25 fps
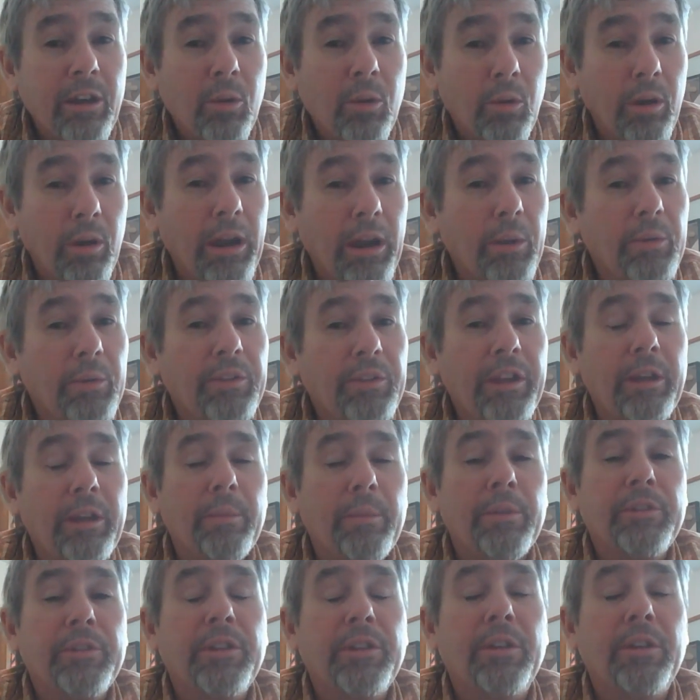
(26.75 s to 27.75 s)
where I was
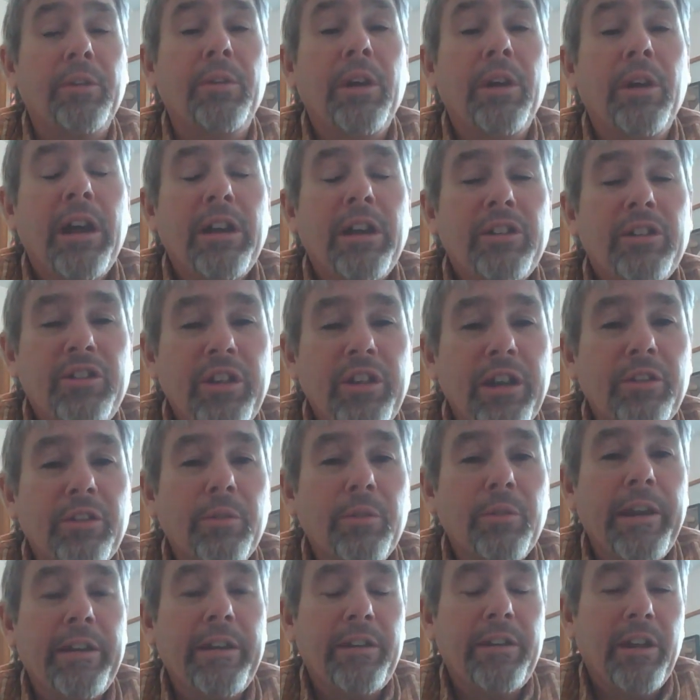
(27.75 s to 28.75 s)
able to
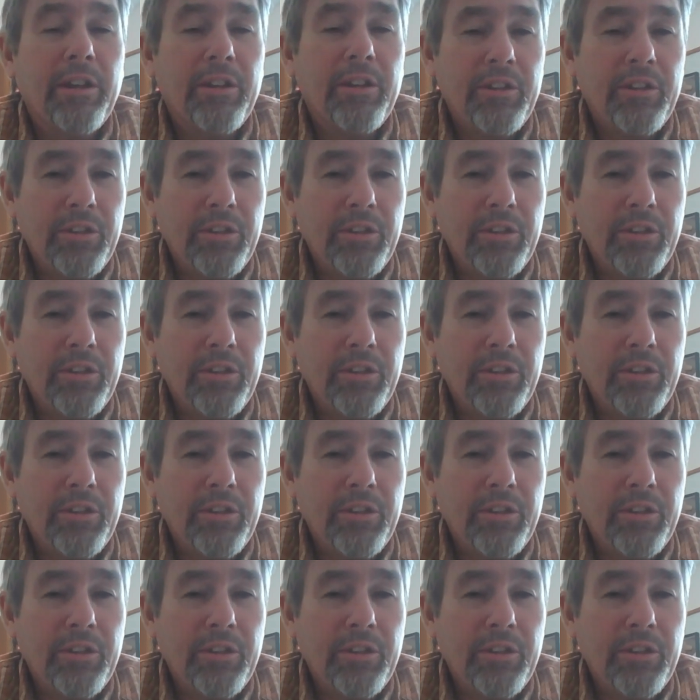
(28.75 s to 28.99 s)
generate